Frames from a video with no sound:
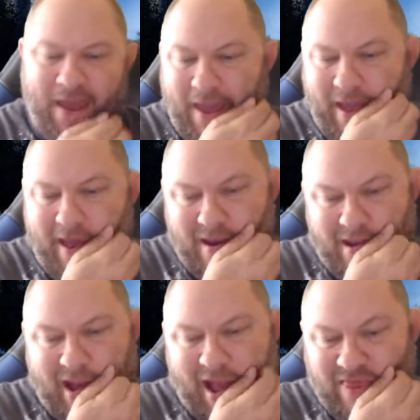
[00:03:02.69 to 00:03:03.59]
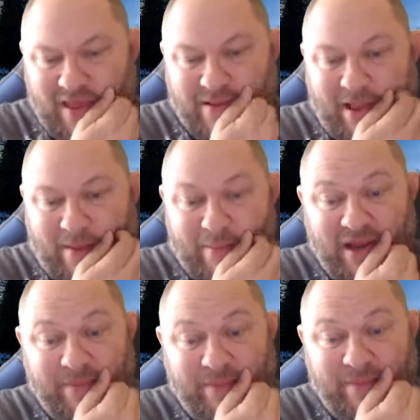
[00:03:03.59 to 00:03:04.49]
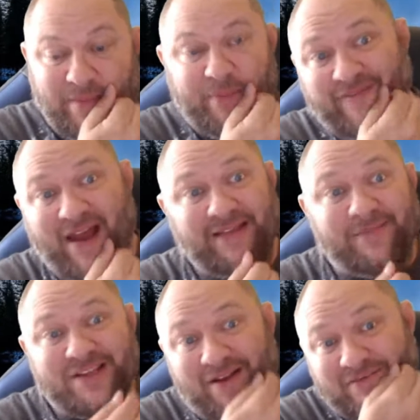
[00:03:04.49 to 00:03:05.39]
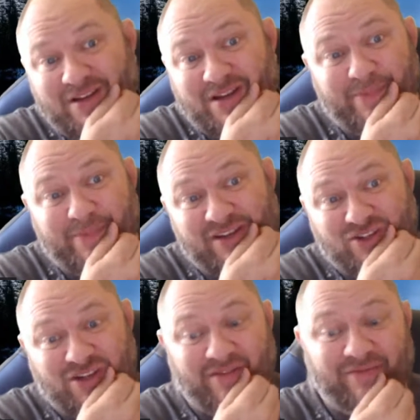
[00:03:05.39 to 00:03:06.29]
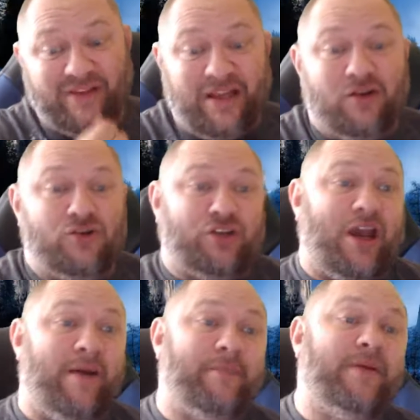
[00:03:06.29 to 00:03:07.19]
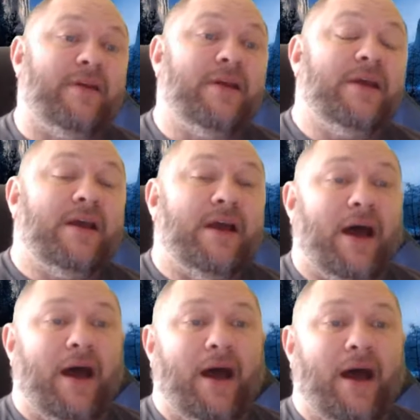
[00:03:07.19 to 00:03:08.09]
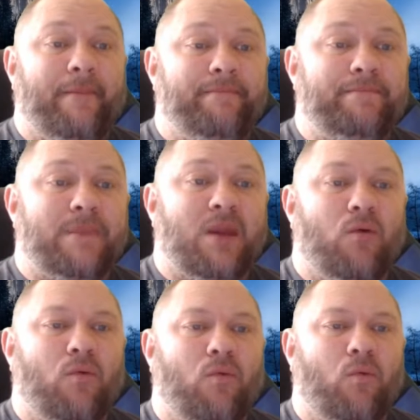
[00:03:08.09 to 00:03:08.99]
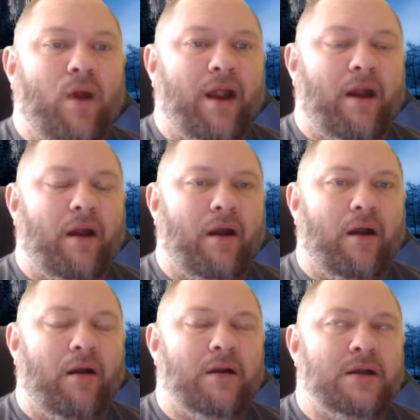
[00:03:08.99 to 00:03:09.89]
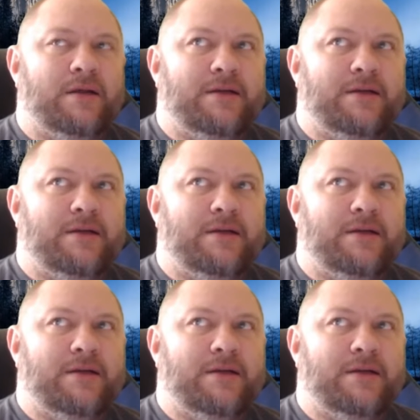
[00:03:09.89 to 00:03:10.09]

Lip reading: And I think that many people find themselves in a position of leadership um, where